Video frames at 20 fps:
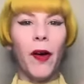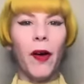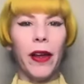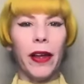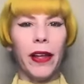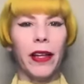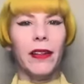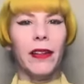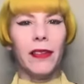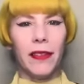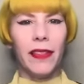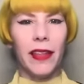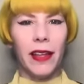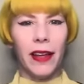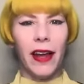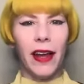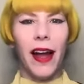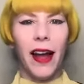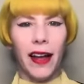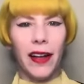barring
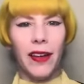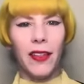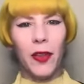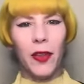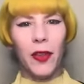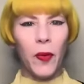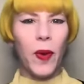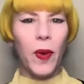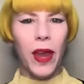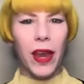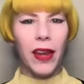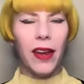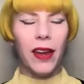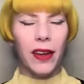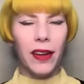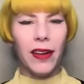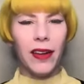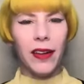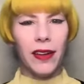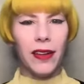the
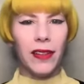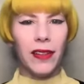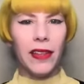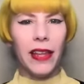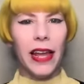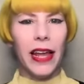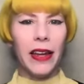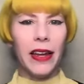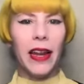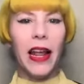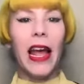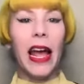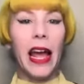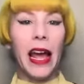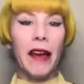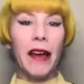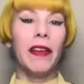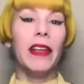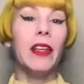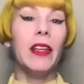weight and
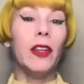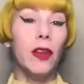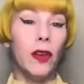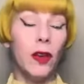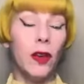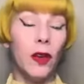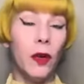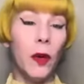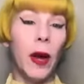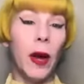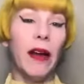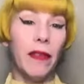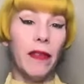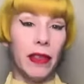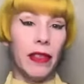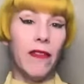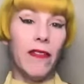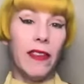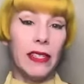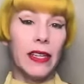having
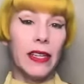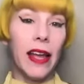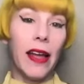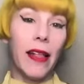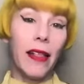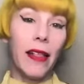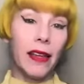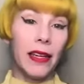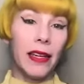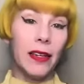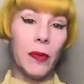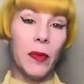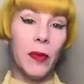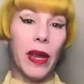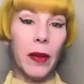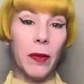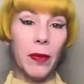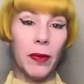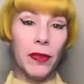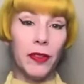having the physicality to
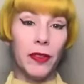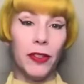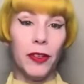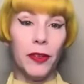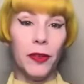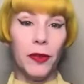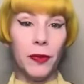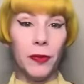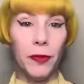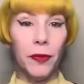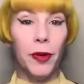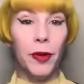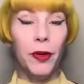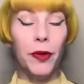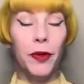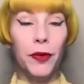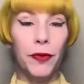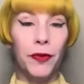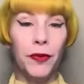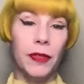be able to
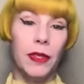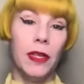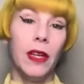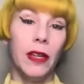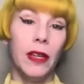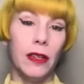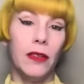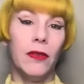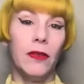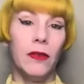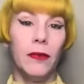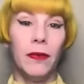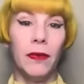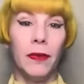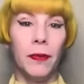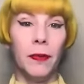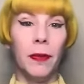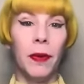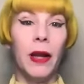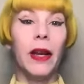move
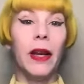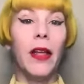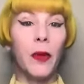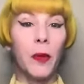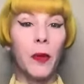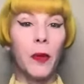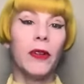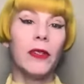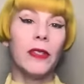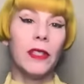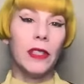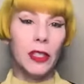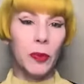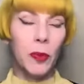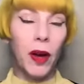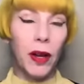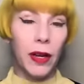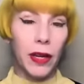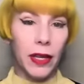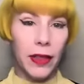another person's
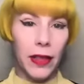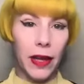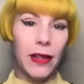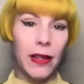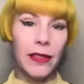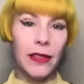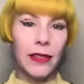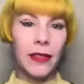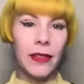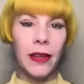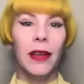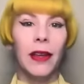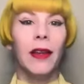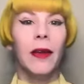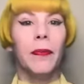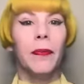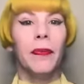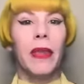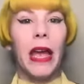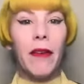body that's
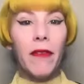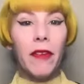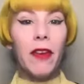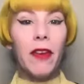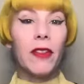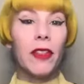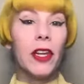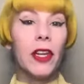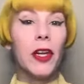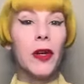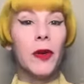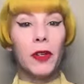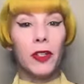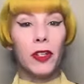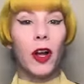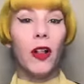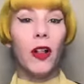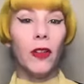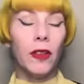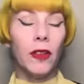heavier than you or
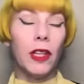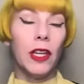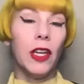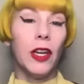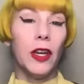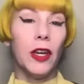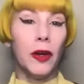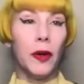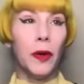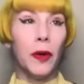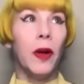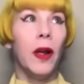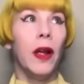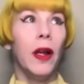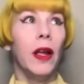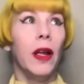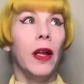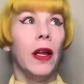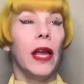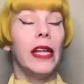taller than you,
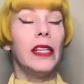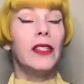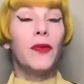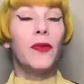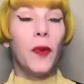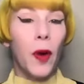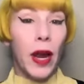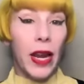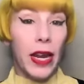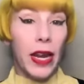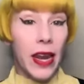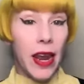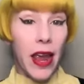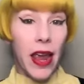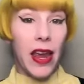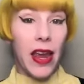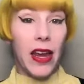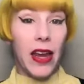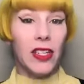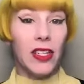it's for any
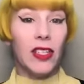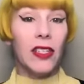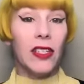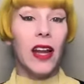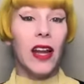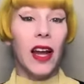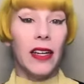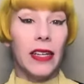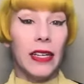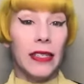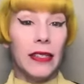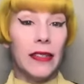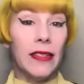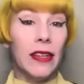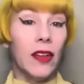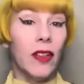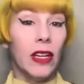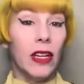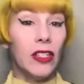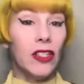age. It's not
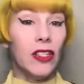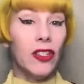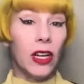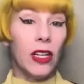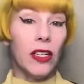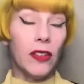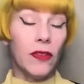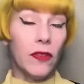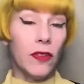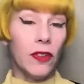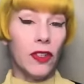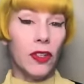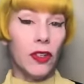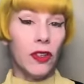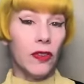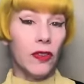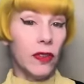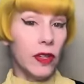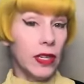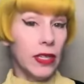necessarily just for
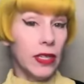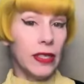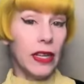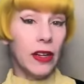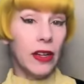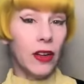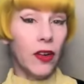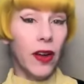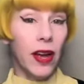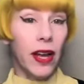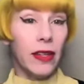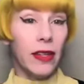children. Is that